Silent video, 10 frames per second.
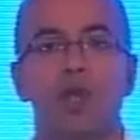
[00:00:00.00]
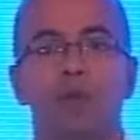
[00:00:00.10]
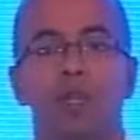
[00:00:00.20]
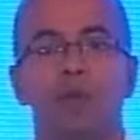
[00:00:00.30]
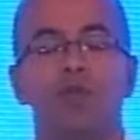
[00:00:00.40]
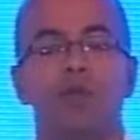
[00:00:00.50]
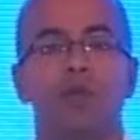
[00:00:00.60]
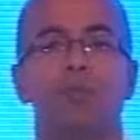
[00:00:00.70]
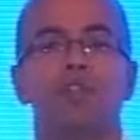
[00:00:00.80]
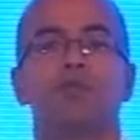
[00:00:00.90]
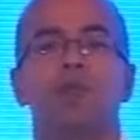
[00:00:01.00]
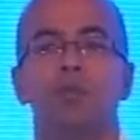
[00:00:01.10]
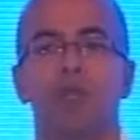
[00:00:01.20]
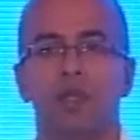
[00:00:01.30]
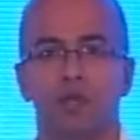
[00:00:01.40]
1 million for a population of 1
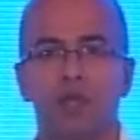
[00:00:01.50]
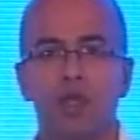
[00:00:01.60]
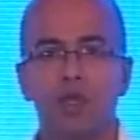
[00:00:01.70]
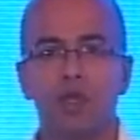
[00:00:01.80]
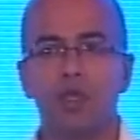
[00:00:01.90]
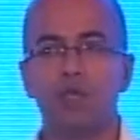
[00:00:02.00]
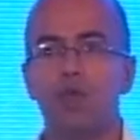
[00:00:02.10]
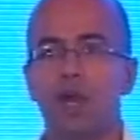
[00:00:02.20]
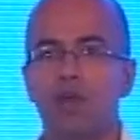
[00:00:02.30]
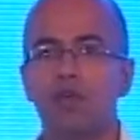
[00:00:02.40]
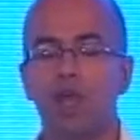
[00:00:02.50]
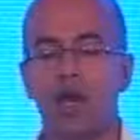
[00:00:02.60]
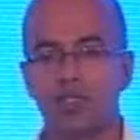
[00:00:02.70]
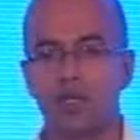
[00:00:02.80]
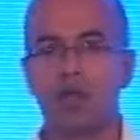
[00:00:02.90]
billion. You have a
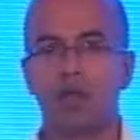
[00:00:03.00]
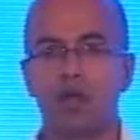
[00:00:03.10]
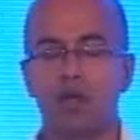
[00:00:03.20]
larger